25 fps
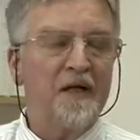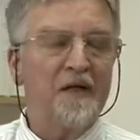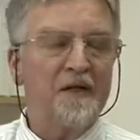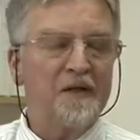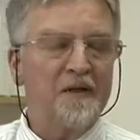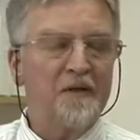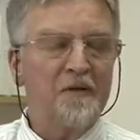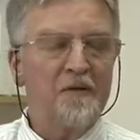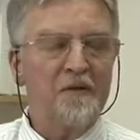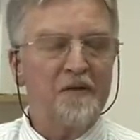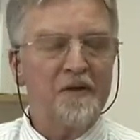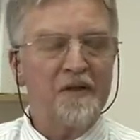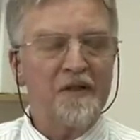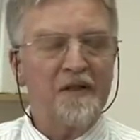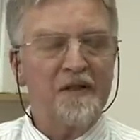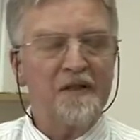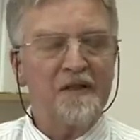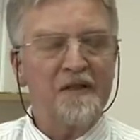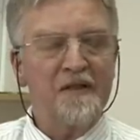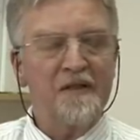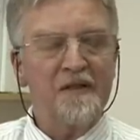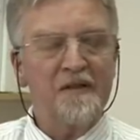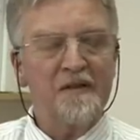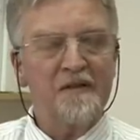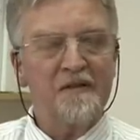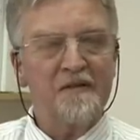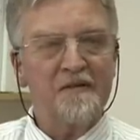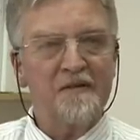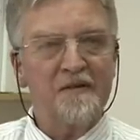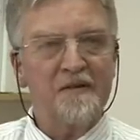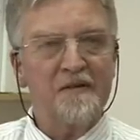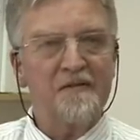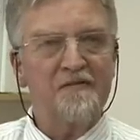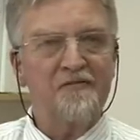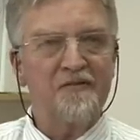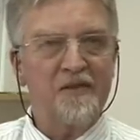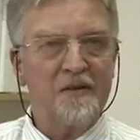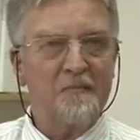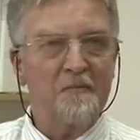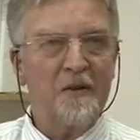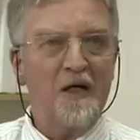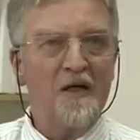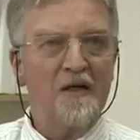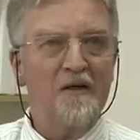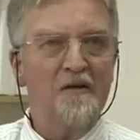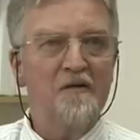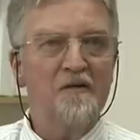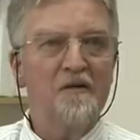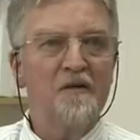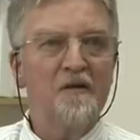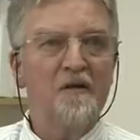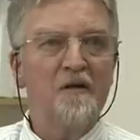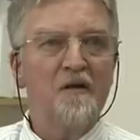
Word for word: adding on a, uh, a female